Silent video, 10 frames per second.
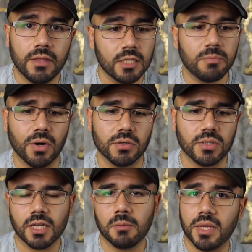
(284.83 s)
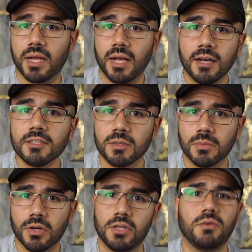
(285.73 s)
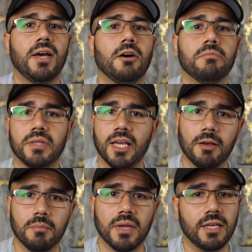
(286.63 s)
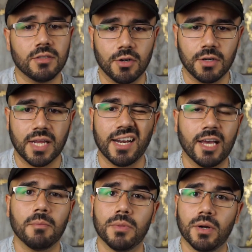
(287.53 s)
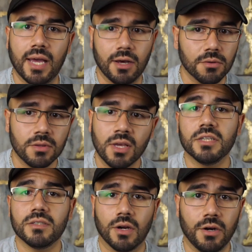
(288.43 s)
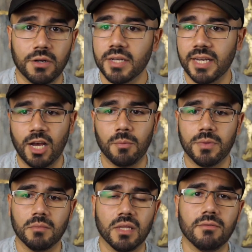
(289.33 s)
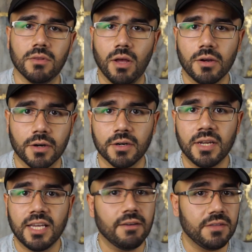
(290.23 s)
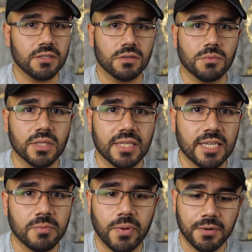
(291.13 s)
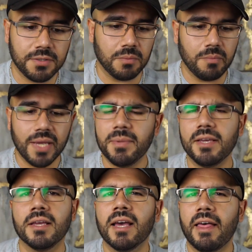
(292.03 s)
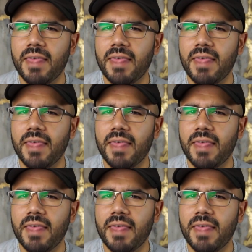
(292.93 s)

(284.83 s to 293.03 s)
this person can be a customer and you help them and in turn kind of help their health, which in turn can help them live longer. If this is a really nice person, maybe